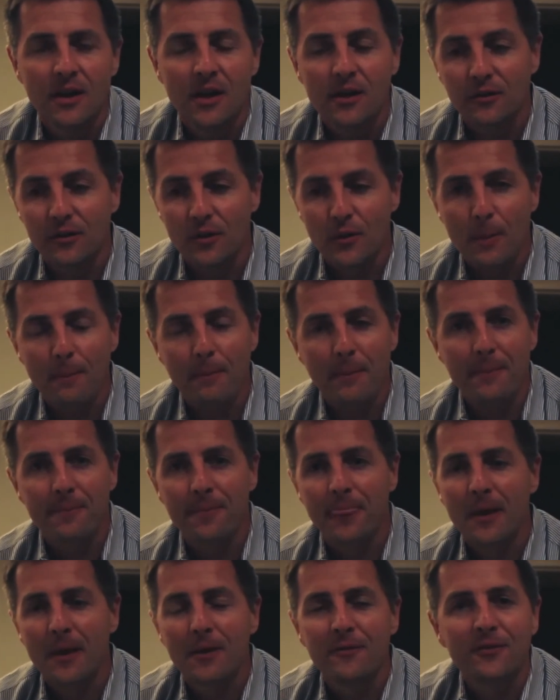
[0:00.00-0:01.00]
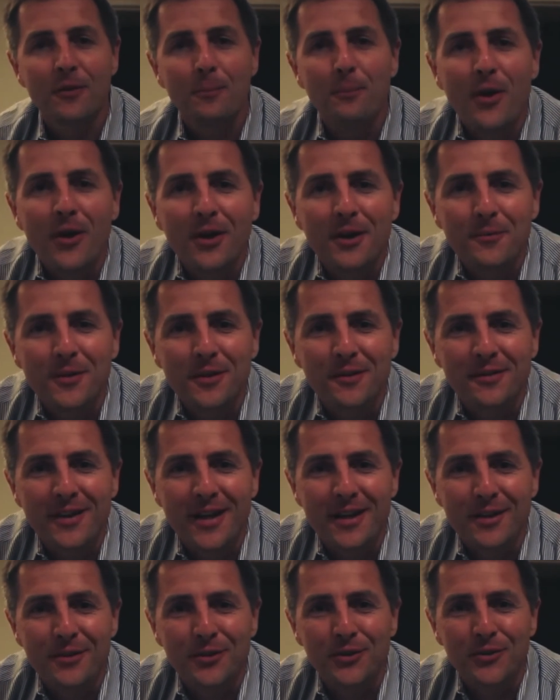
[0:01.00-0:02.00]
So for Barnabas,
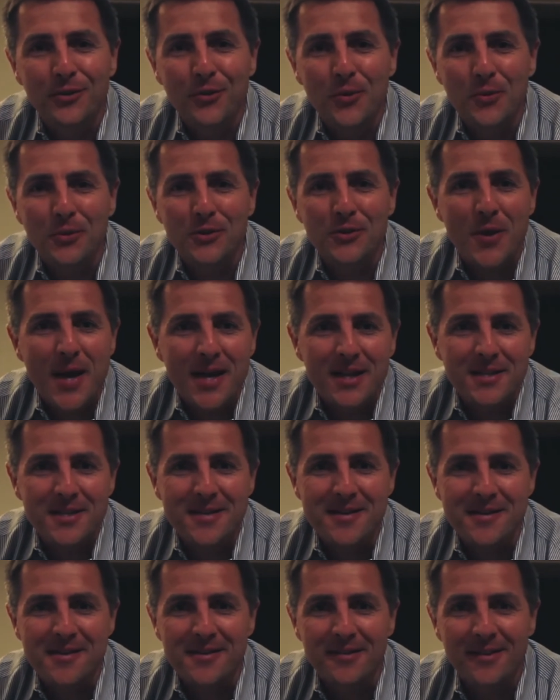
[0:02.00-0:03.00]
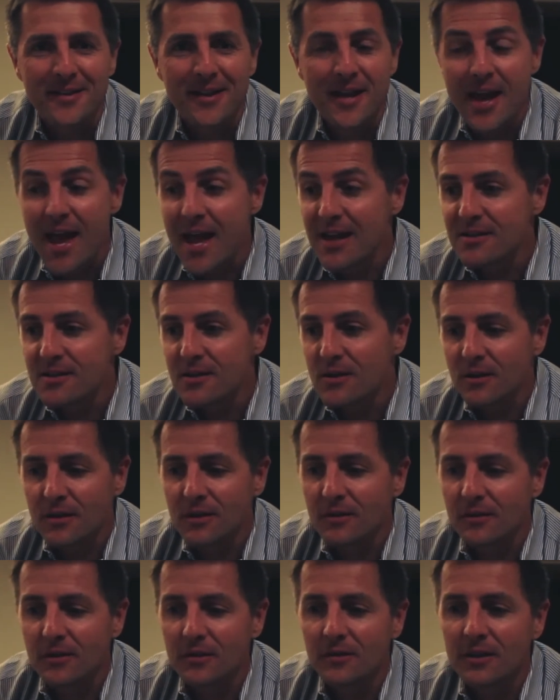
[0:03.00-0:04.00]
take Saul to Antioch.
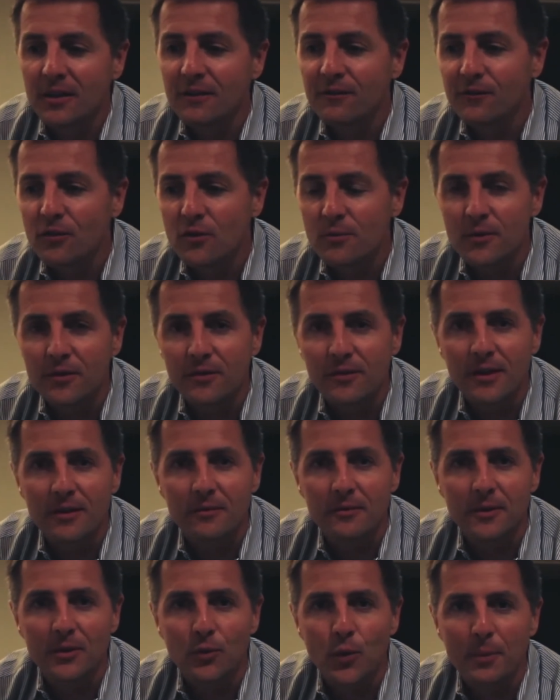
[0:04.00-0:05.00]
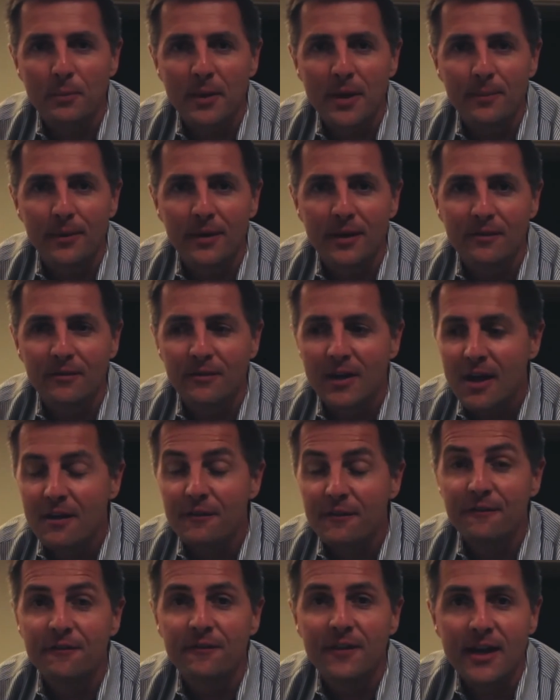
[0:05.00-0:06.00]
Antioch is this informal settlement where people have
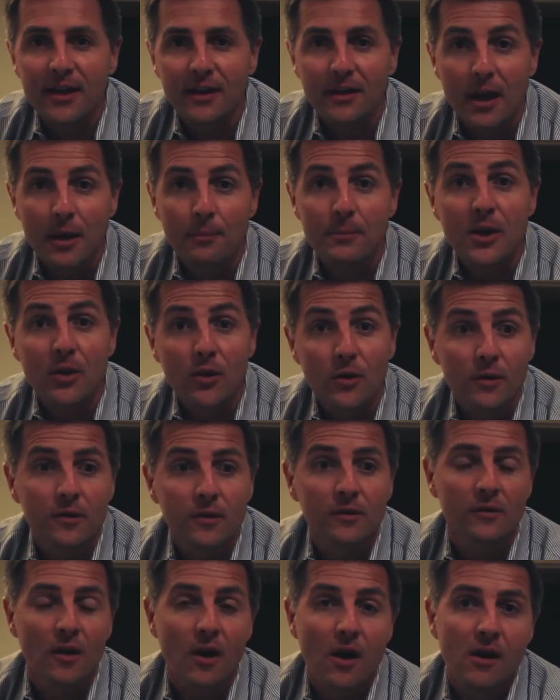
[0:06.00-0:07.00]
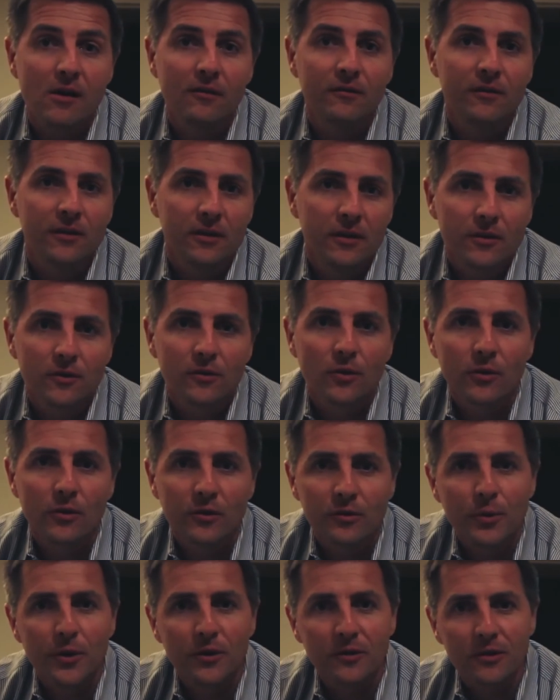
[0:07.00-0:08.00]
fled because of
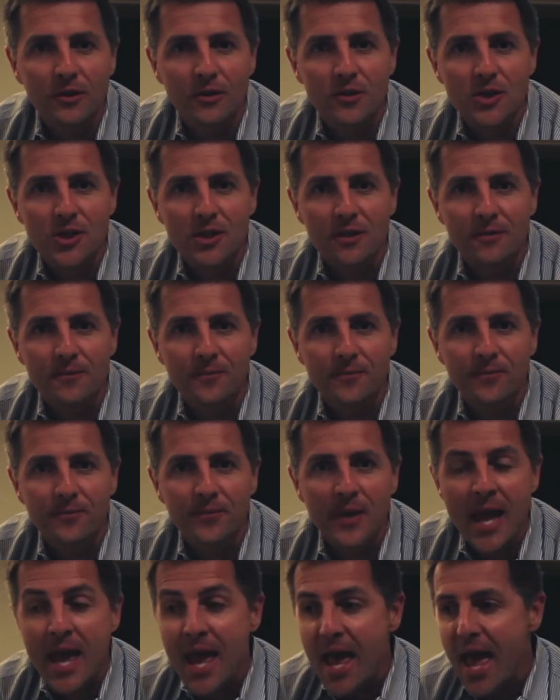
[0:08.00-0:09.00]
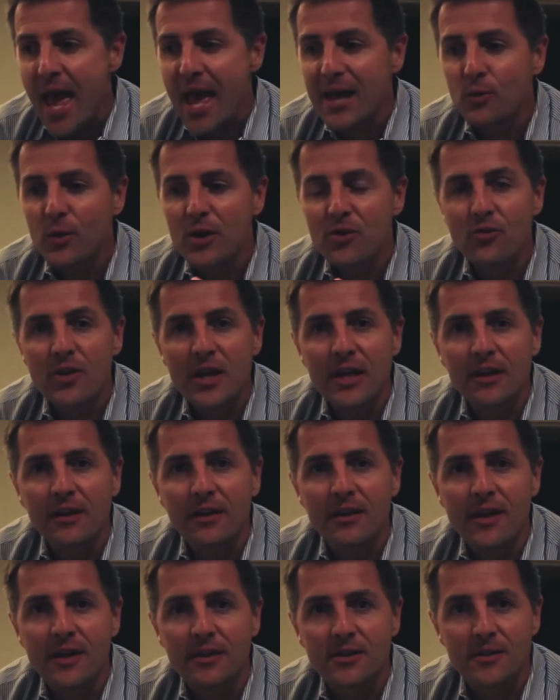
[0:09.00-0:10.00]
Saul's persecution. And we
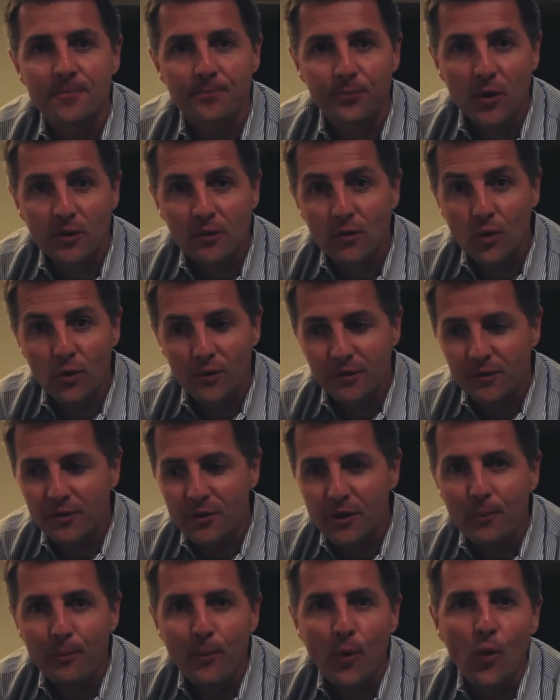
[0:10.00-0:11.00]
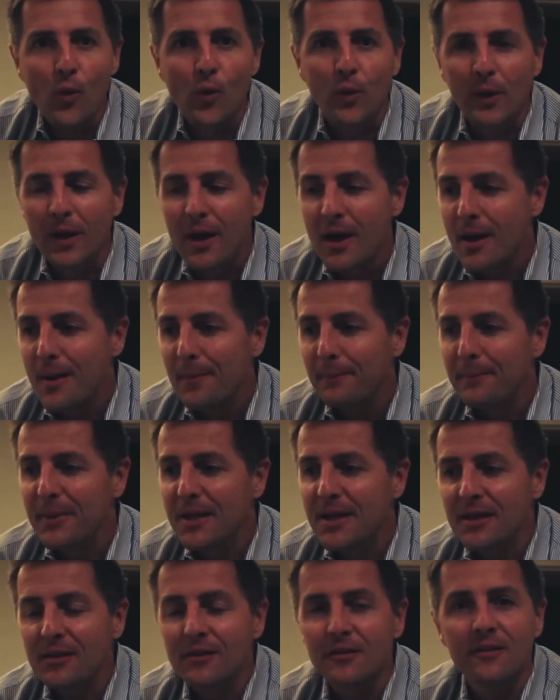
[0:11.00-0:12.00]
read that Saul, stroke Paul,
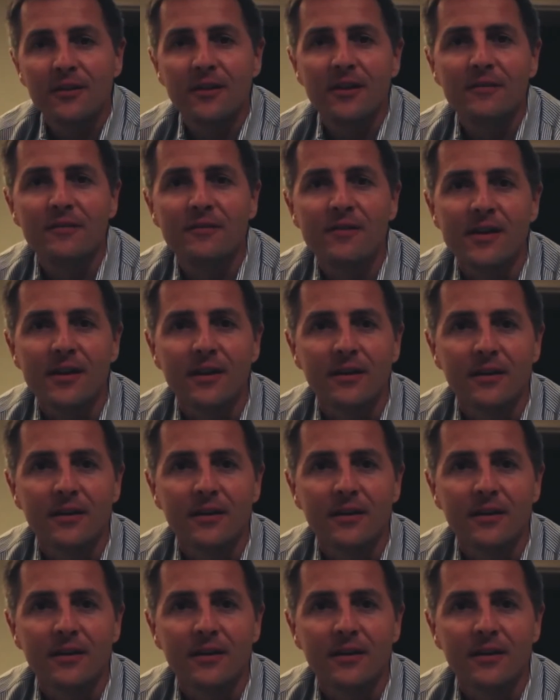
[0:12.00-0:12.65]
begins to live there,